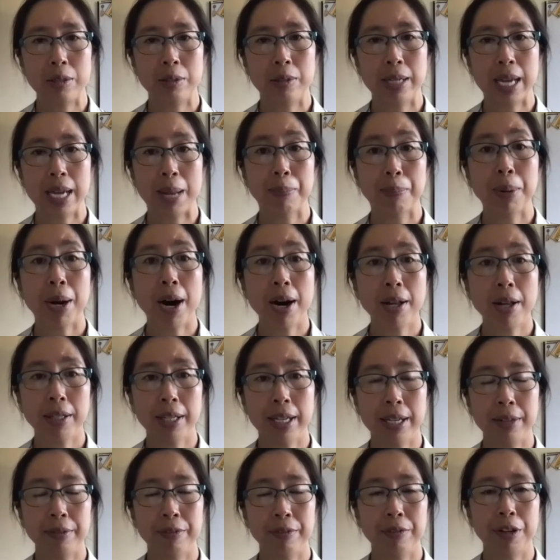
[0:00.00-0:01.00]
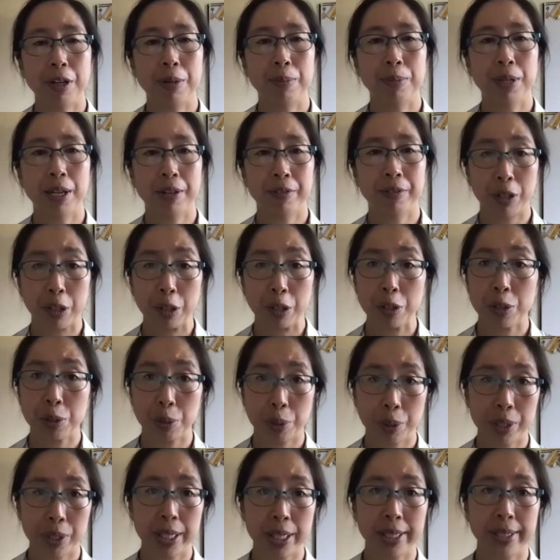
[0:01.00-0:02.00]
to get pollen from diverse
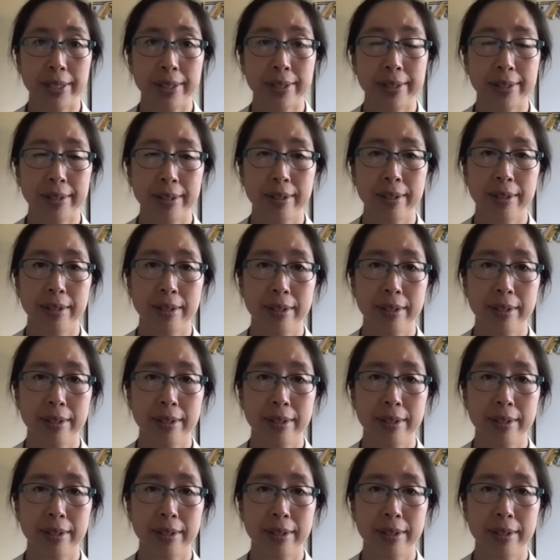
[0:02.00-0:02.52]
sources.